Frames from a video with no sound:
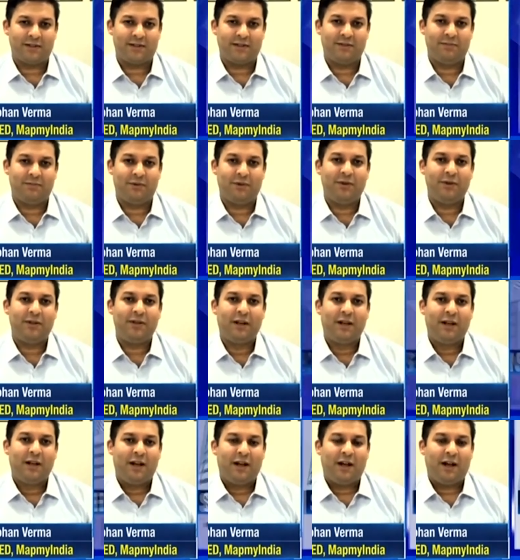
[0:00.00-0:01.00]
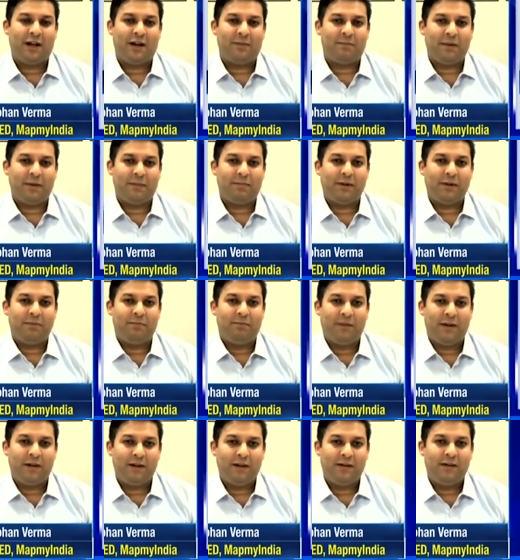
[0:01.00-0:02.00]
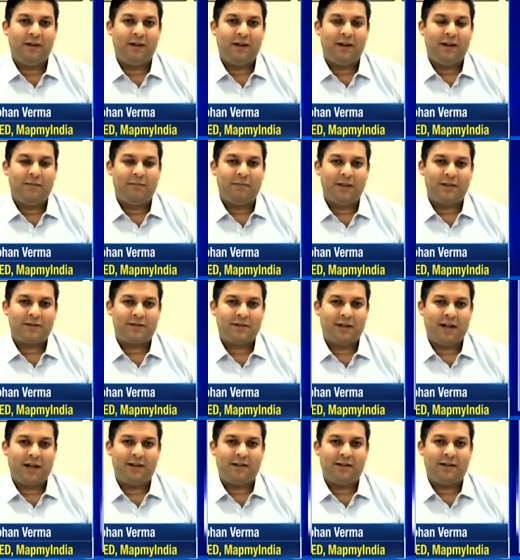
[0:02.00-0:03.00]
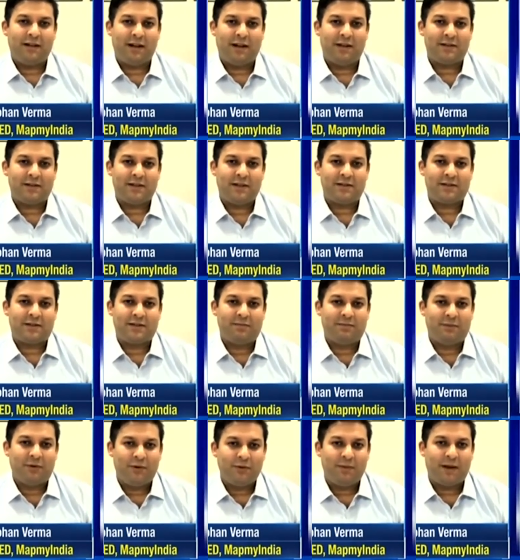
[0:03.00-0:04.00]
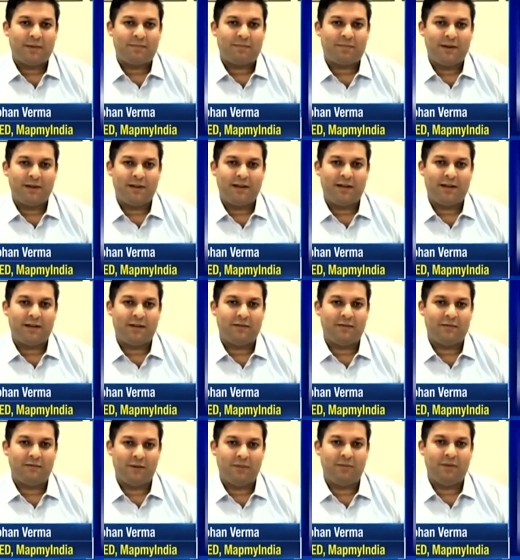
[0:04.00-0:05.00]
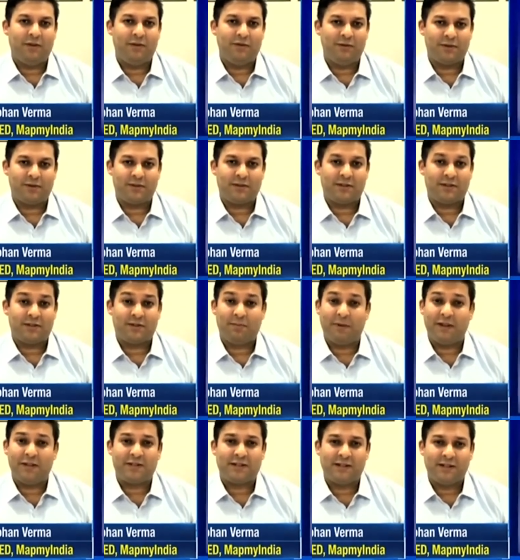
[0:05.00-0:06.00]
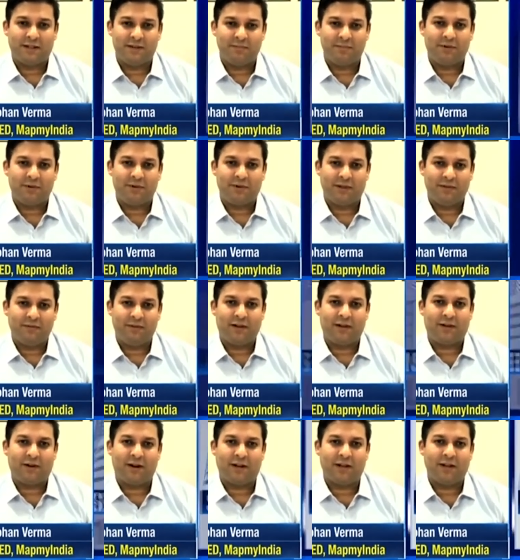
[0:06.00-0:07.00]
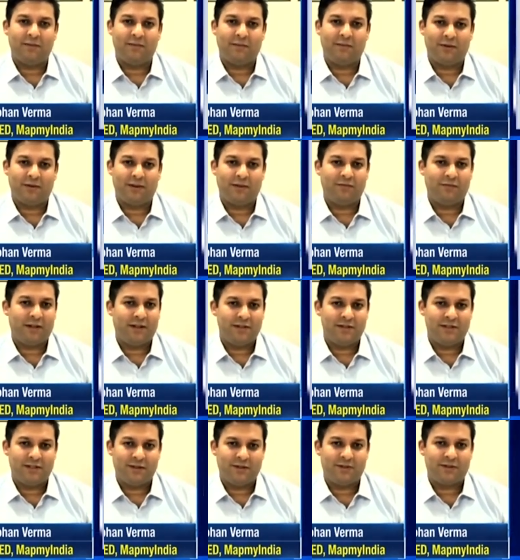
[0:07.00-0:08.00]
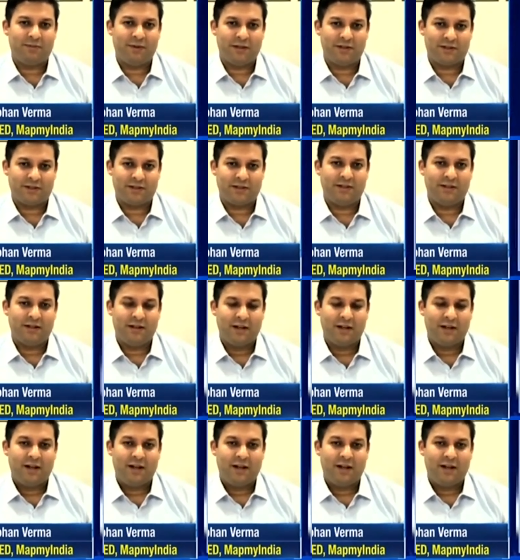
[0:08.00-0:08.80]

The more uh, people build mixed reality headsets, the more MapmyIndia will be used. Spatial computing we are talking about, and we're a geospatial